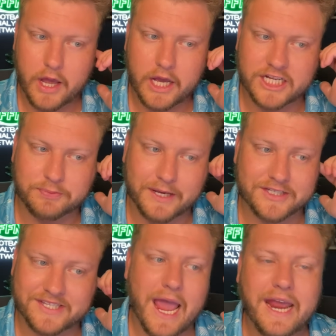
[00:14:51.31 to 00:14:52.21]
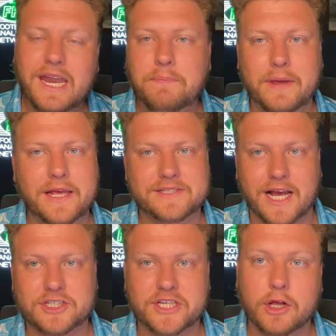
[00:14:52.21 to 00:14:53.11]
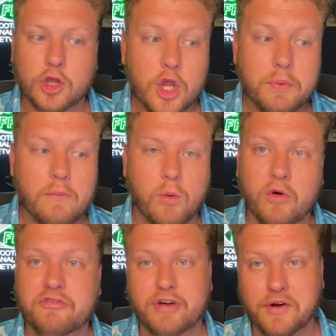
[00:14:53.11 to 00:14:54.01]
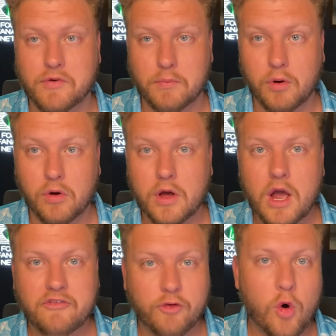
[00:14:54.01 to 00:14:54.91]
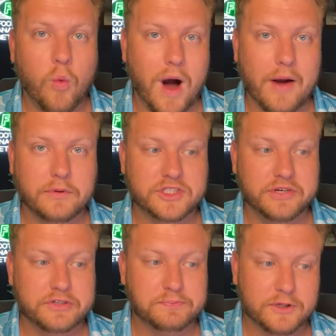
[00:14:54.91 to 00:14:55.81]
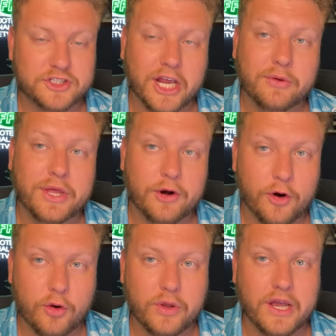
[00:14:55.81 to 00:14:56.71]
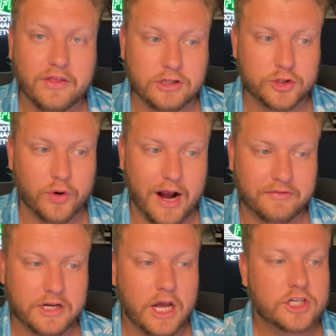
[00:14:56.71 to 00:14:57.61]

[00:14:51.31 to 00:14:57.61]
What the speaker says: is because the ADP is actually a little bit more favorable for wide receivers, particularly early in the draft.